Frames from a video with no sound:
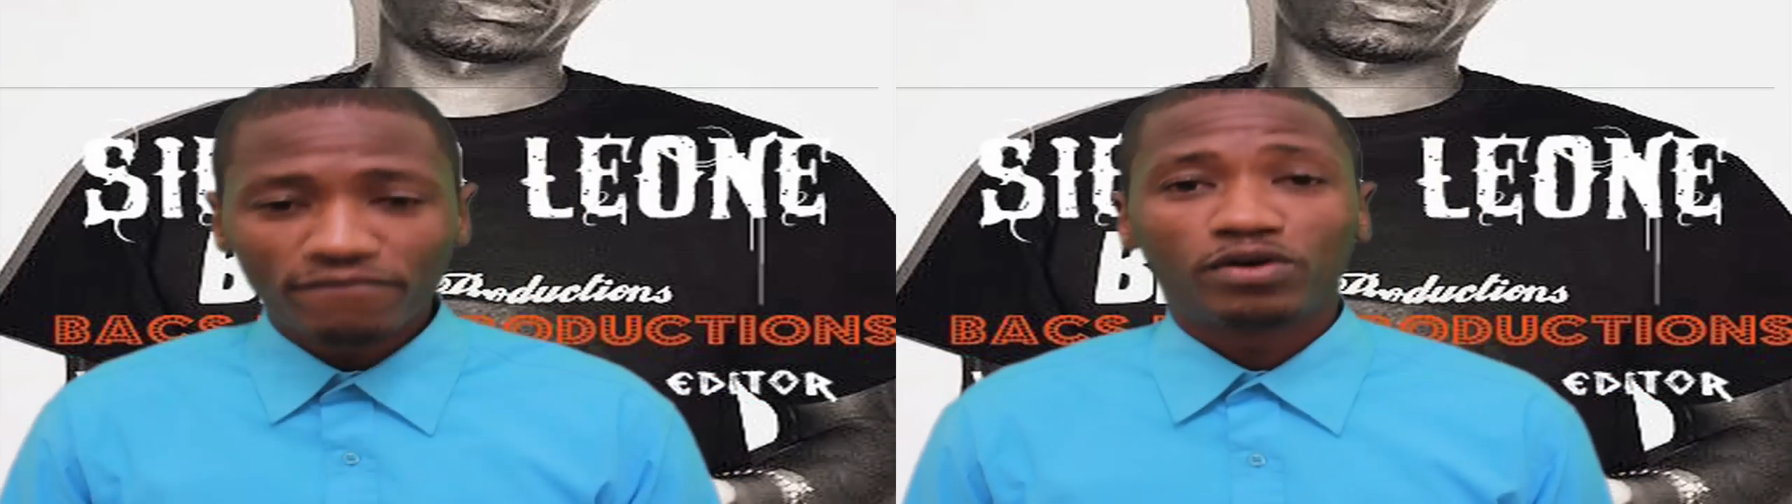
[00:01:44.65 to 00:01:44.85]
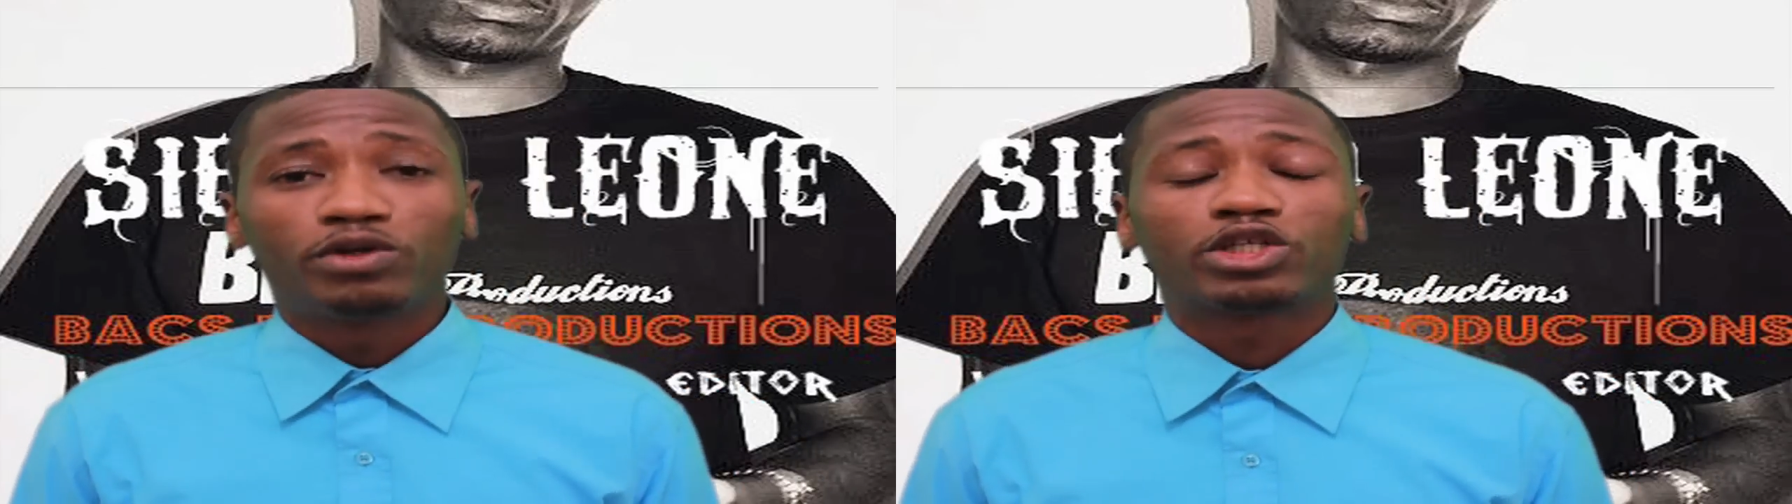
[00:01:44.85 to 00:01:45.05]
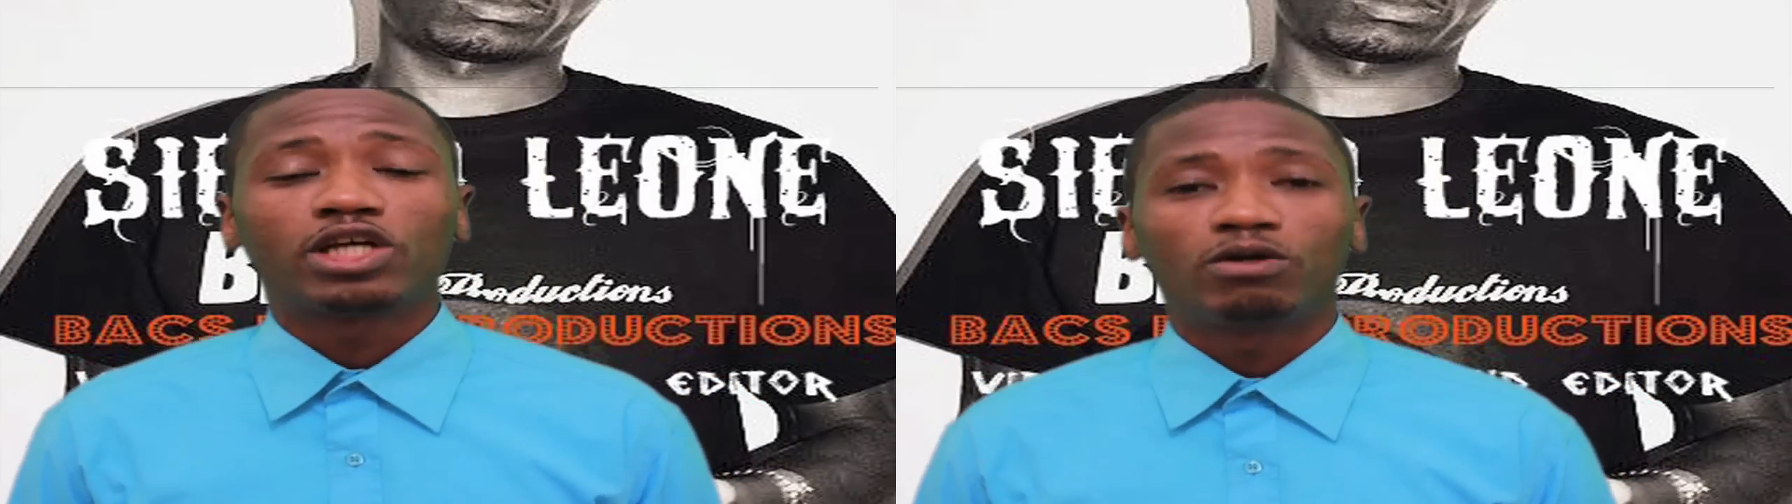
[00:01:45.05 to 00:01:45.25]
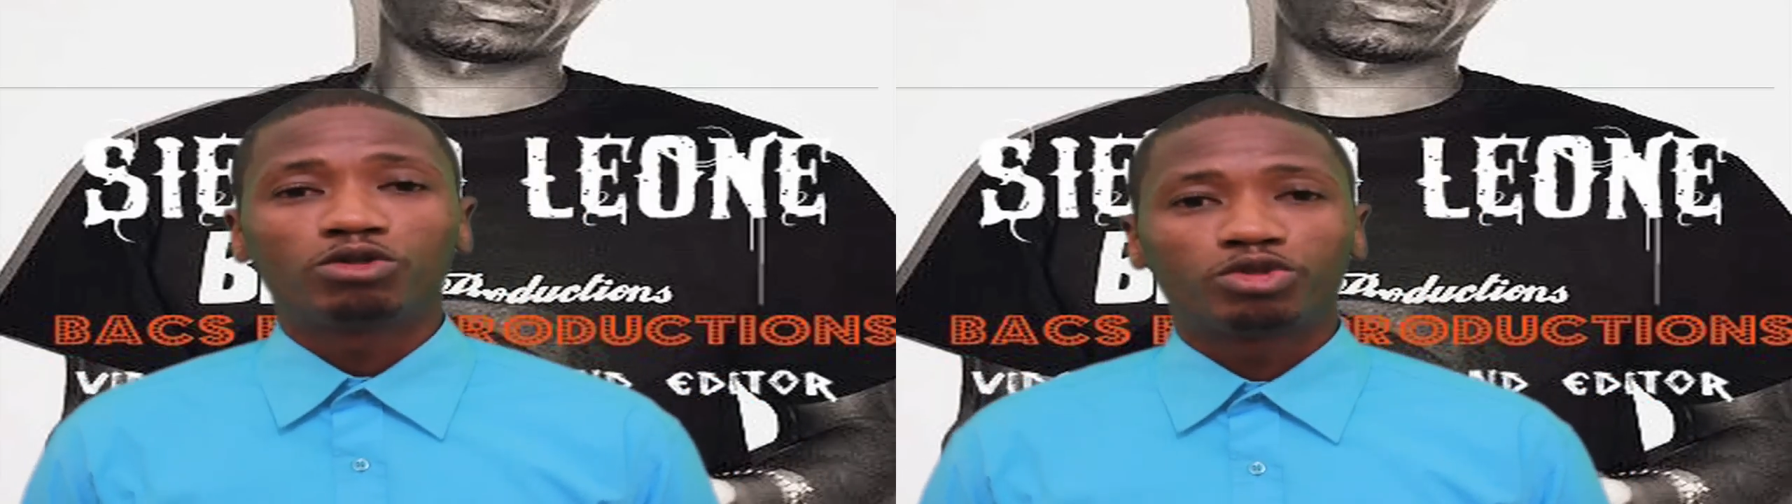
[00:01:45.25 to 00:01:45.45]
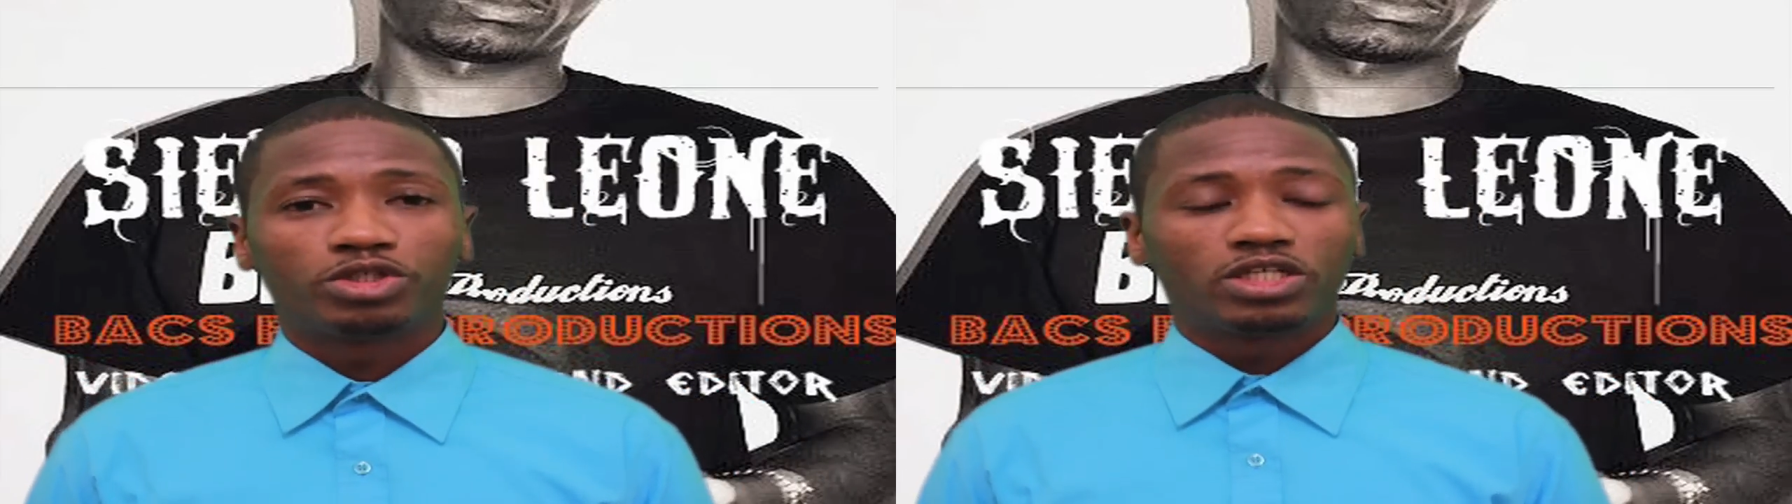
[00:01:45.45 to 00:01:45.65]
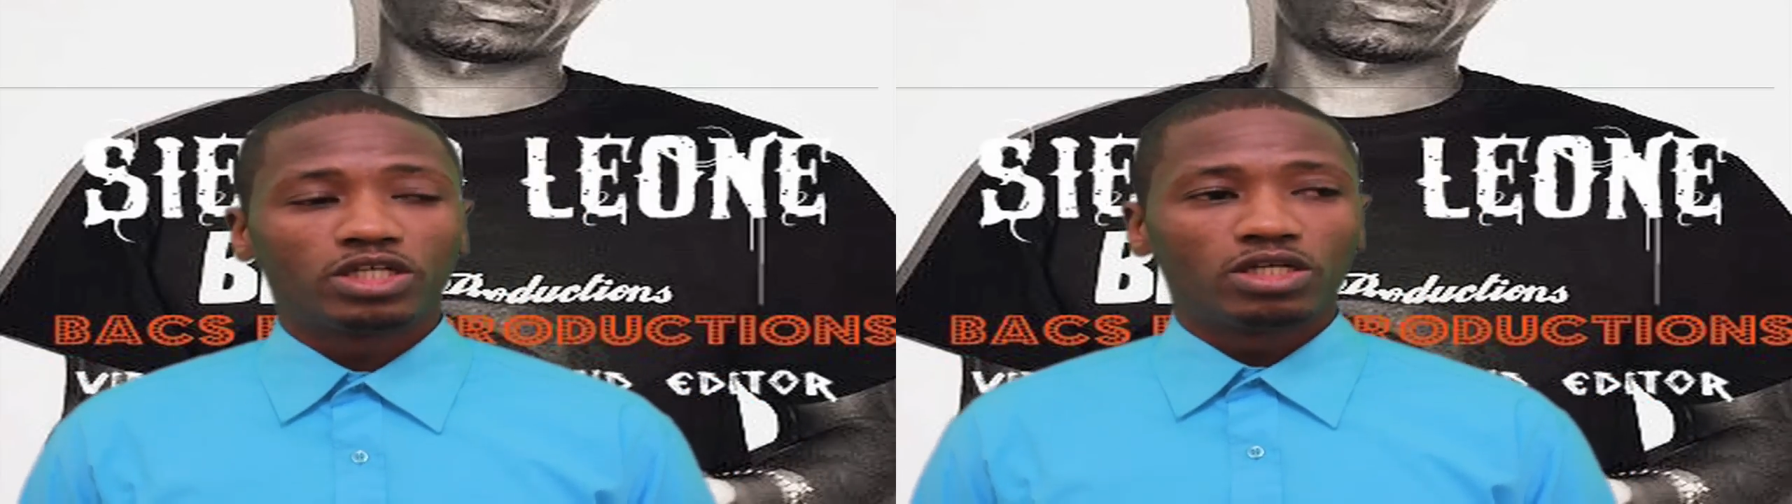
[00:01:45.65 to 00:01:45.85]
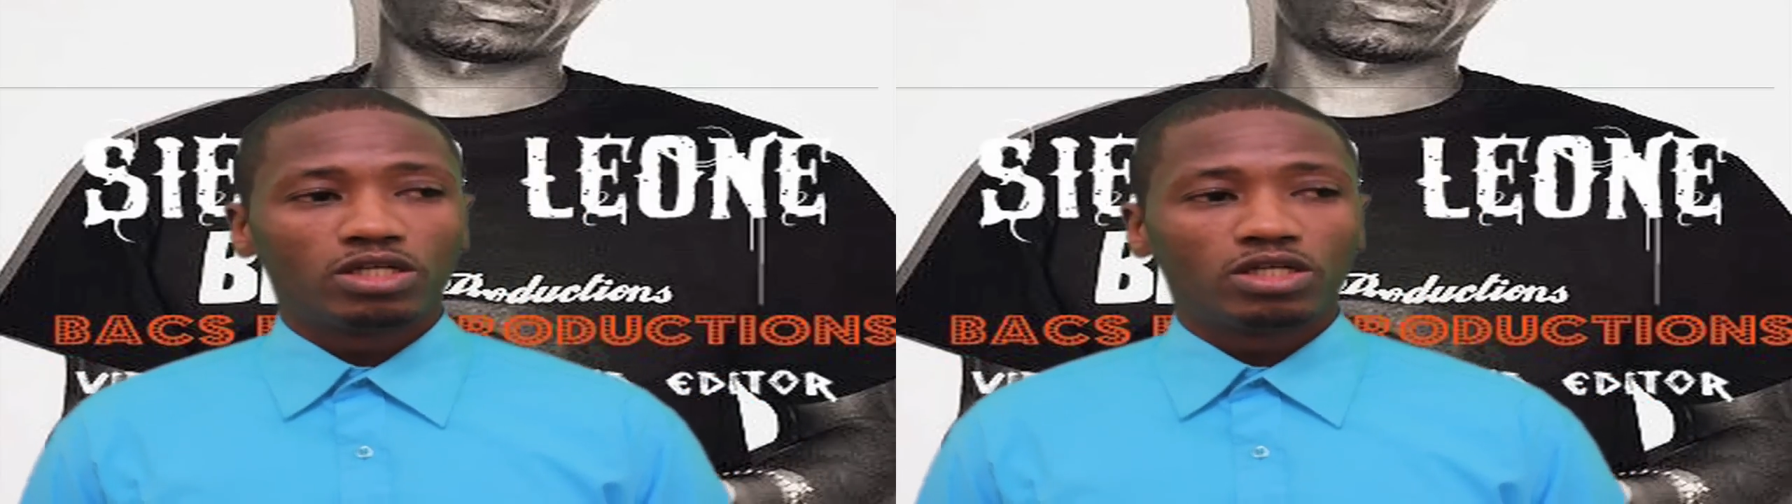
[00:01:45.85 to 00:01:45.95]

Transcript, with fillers: for this country